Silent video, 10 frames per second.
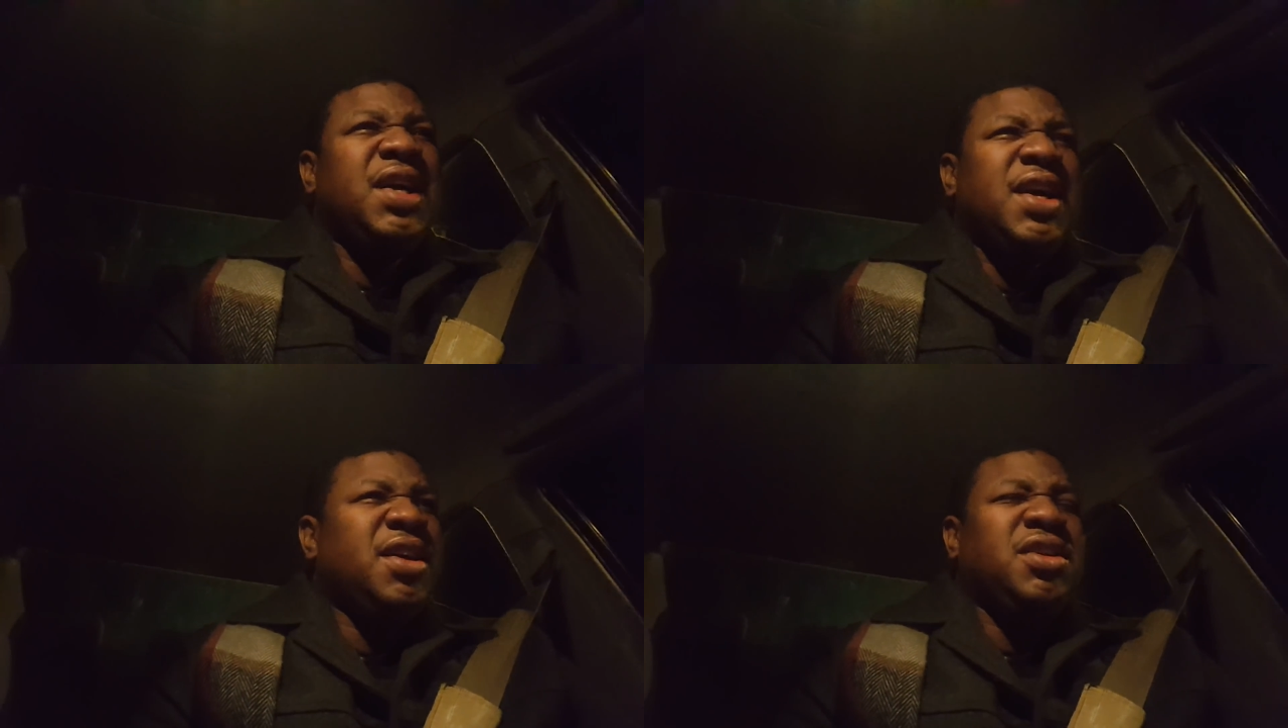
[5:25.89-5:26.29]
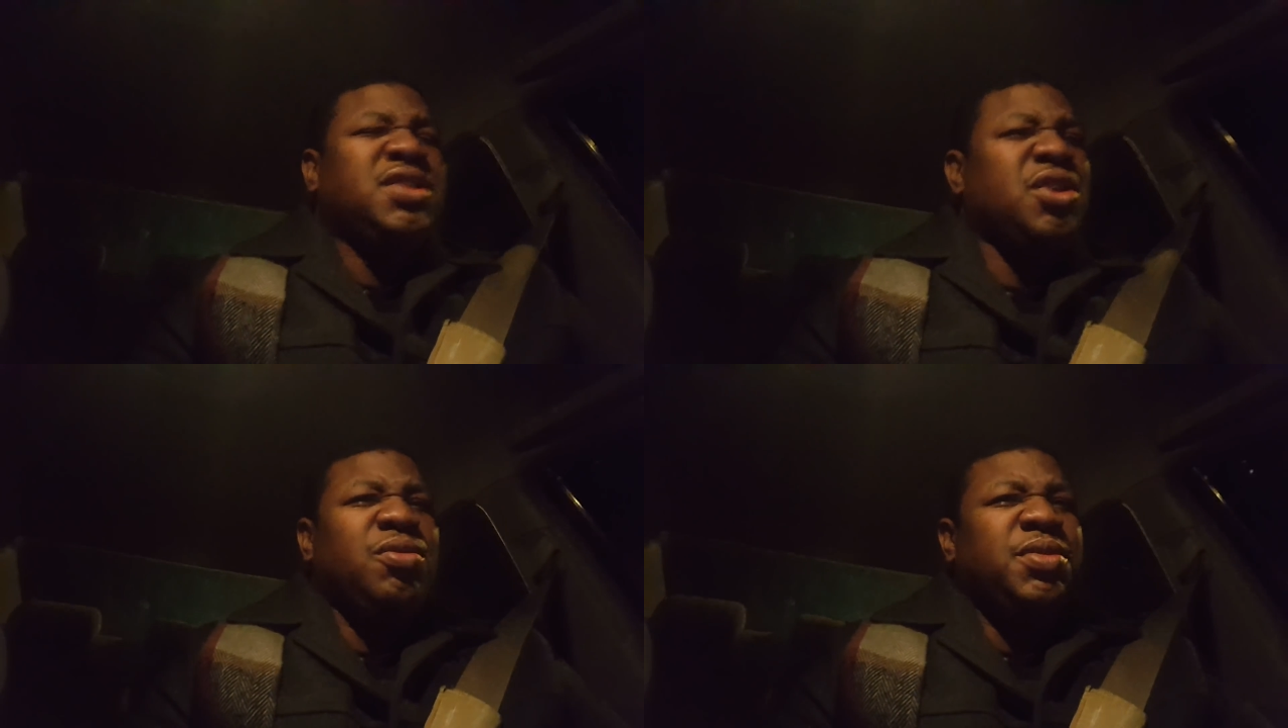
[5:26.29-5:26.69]

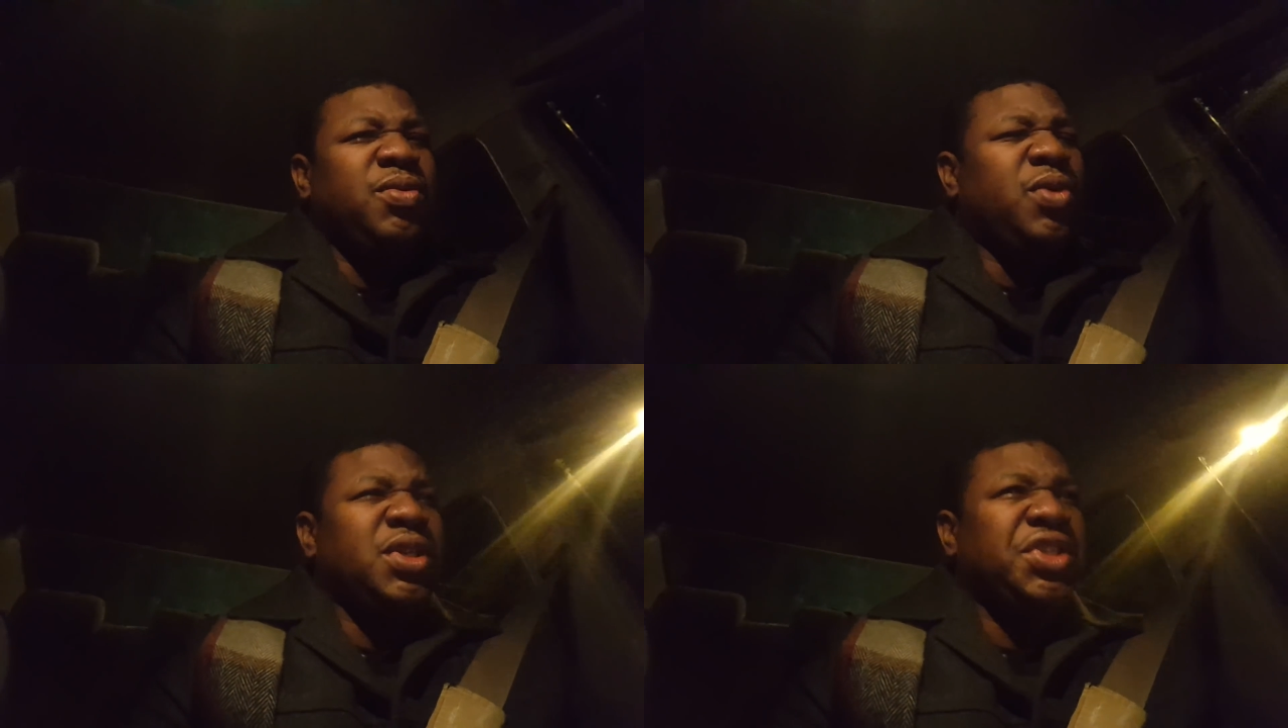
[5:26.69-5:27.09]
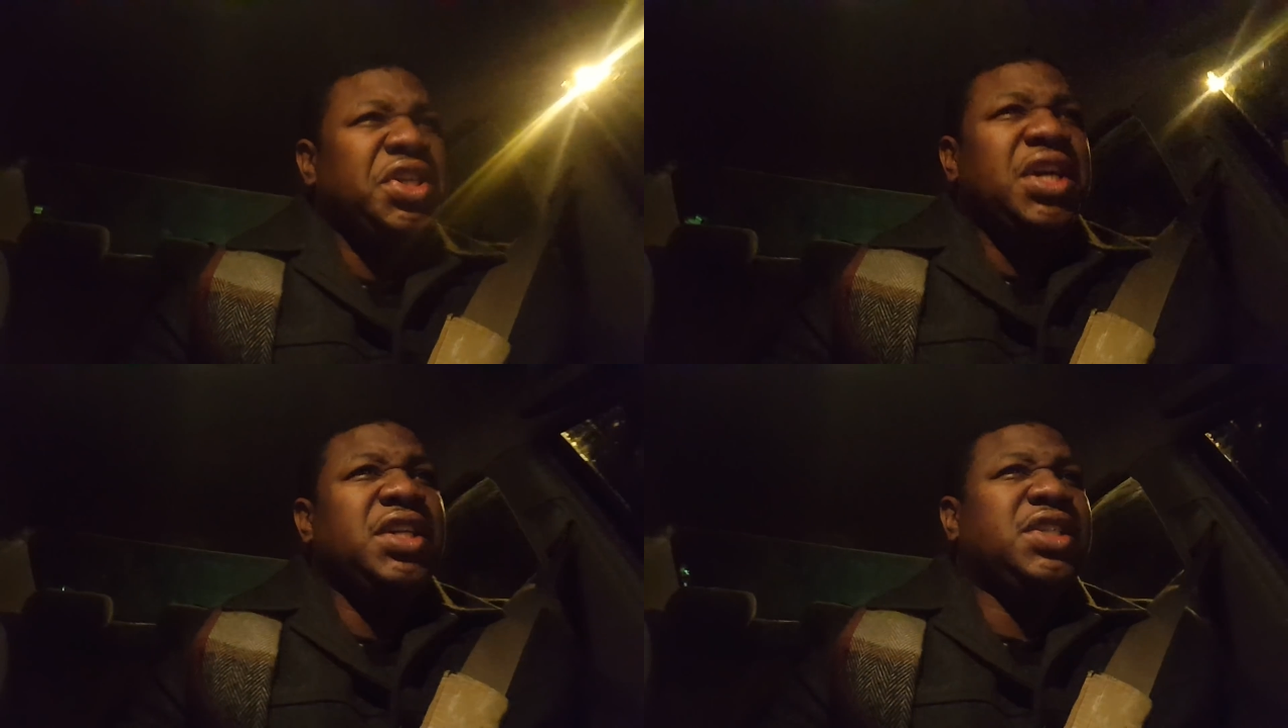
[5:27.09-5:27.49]
Interscope didn't want to
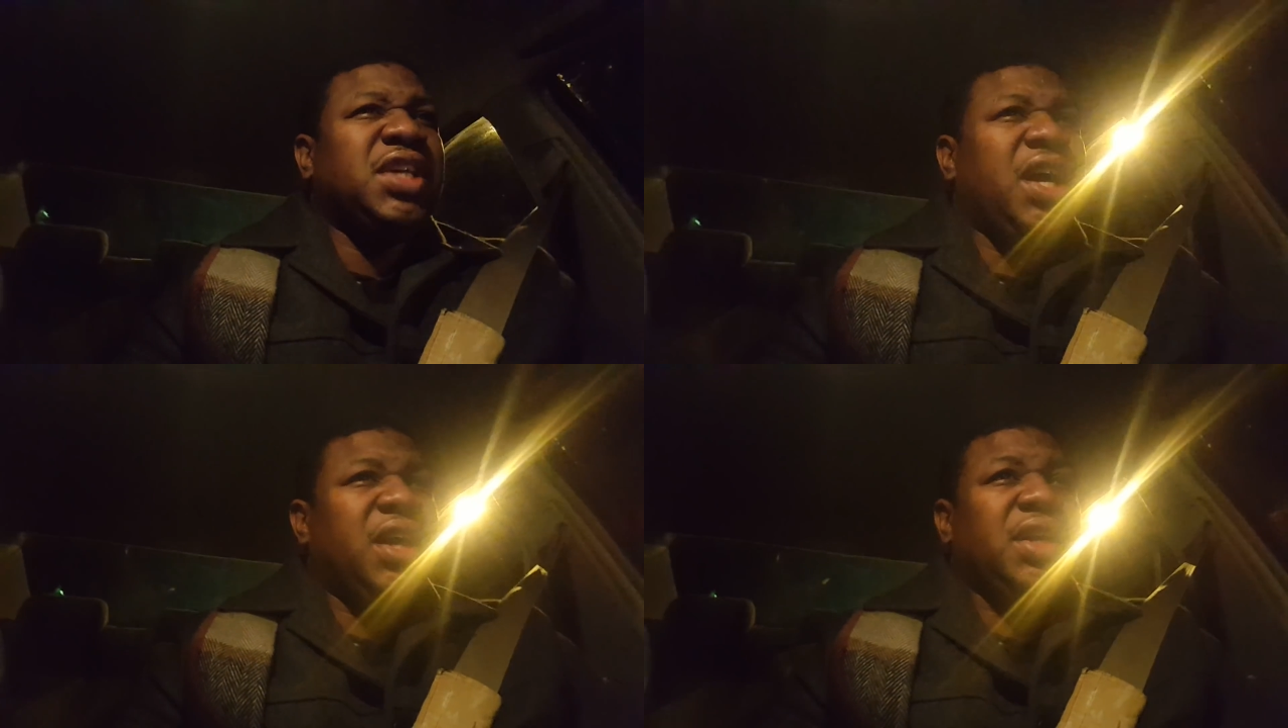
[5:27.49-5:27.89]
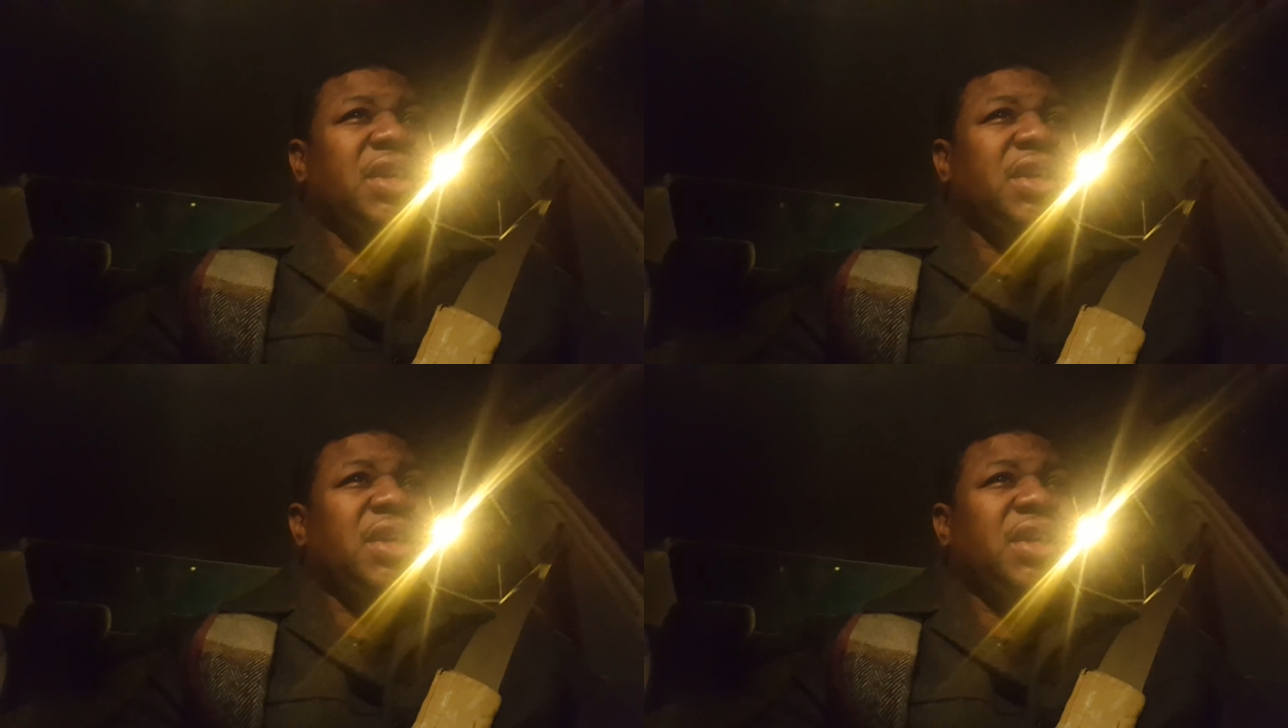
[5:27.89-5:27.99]
change that.